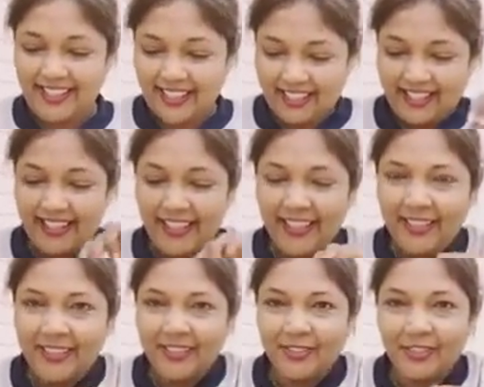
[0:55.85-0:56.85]
And
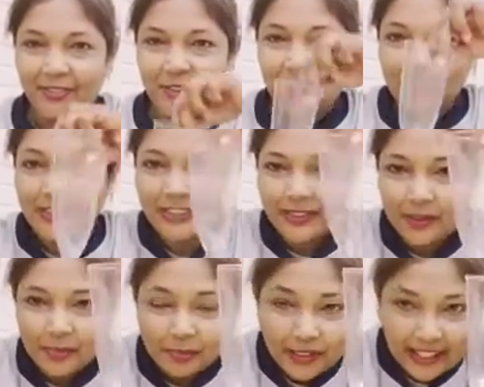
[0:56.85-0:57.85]
here I've got some